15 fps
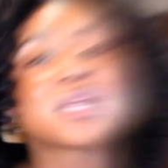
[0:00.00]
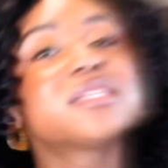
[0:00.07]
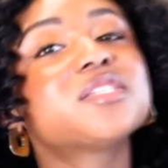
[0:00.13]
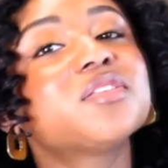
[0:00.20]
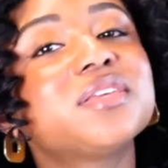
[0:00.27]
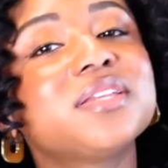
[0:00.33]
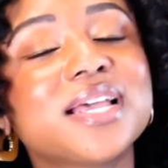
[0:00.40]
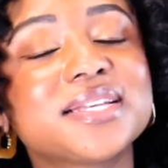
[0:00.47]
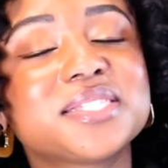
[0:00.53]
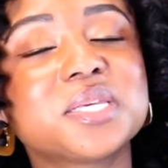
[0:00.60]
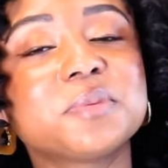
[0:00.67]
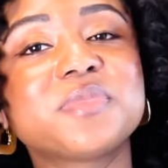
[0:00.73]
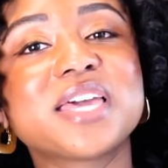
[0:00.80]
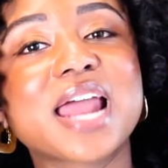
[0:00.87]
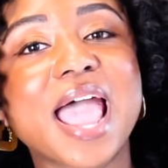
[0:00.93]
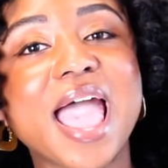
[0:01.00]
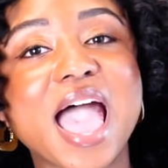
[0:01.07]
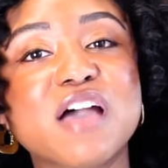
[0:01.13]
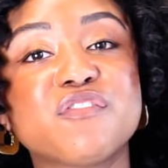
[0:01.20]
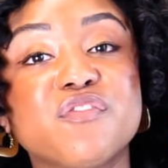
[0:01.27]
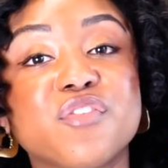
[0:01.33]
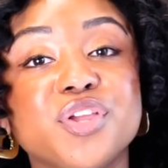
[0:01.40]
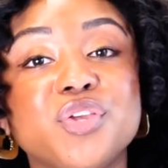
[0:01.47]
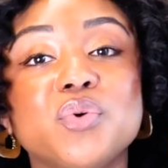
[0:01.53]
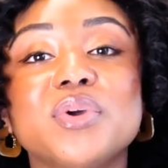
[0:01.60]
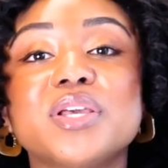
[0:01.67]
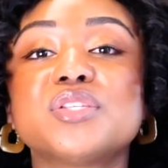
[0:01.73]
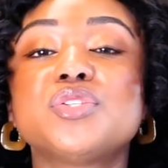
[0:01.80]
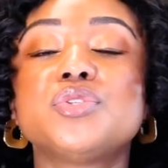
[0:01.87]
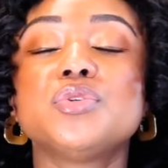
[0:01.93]
So the next tip that I have for you
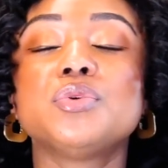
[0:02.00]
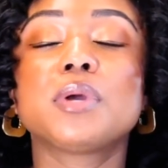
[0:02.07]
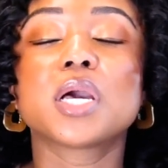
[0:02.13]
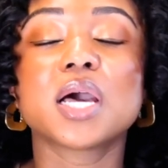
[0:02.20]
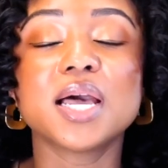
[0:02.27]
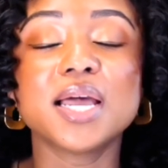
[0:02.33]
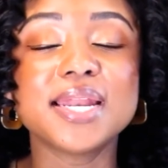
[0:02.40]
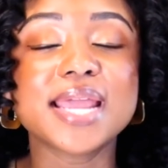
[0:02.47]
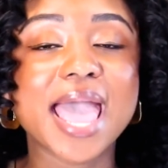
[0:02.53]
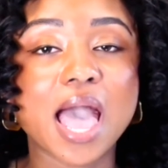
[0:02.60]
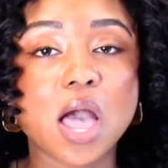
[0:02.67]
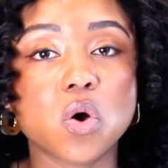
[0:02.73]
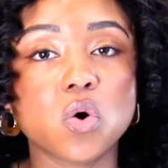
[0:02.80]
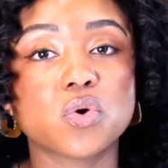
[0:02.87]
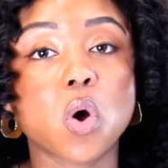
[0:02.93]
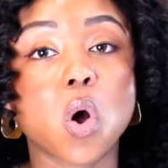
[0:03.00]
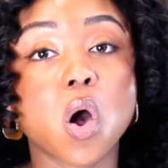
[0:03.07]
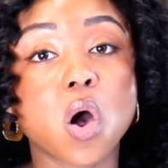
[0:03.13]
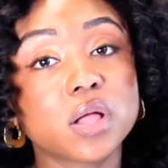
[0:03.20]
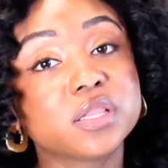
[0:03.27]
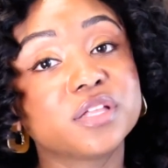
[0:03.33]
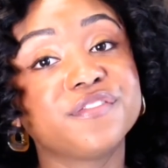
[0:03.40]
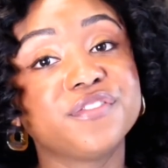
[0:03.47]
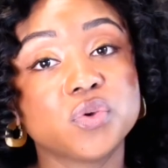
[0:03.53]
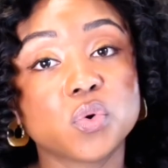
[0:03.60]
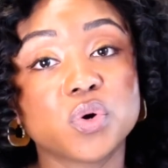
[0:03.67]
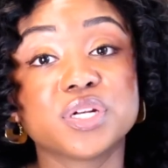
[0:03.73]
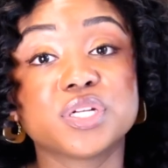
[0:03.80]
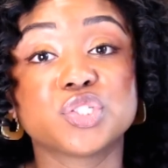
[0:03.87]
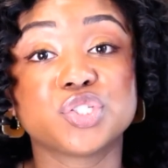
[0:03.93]
is to cut out all of
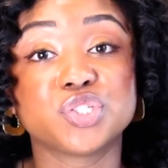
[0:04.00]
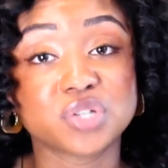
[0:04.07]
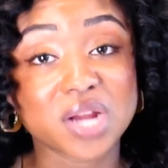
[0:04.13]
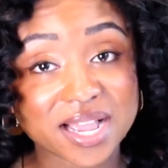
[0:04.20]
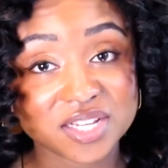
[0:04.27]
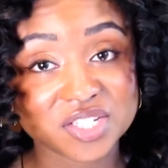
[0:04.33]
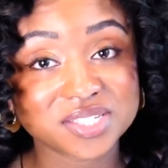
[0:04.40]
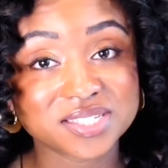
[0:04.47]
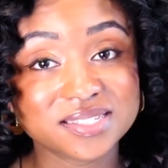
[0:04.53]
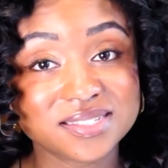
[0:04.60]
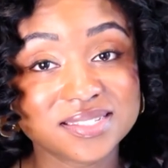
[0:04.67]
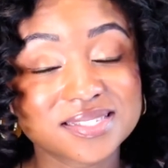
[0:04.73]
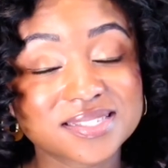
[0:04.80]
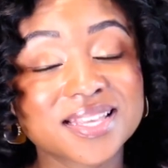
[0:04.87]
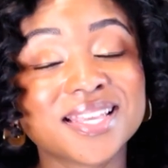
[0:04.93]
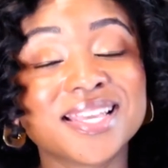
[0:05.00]
your distractions.